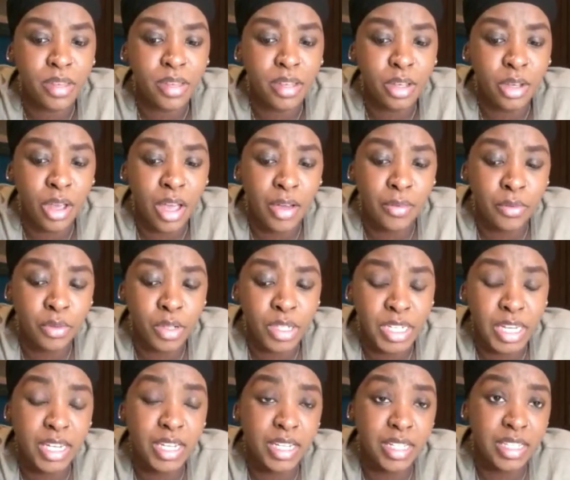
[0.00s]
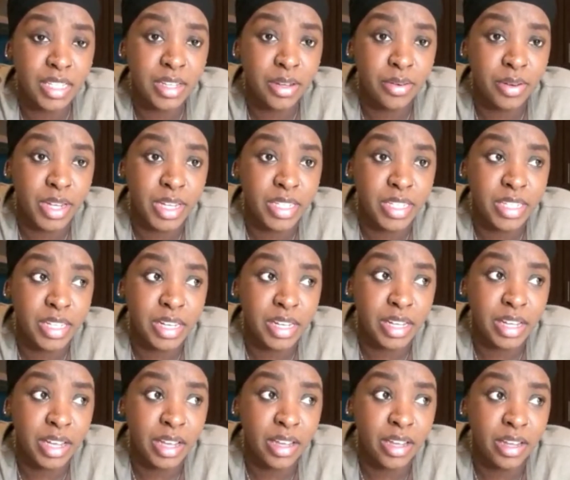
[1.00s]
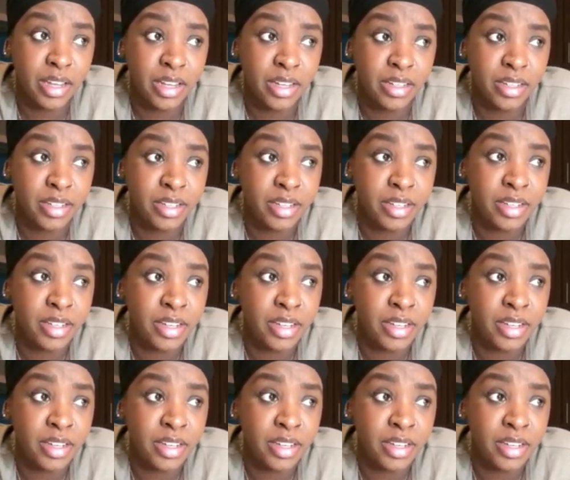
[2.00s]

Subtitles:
you have to take it seriously, and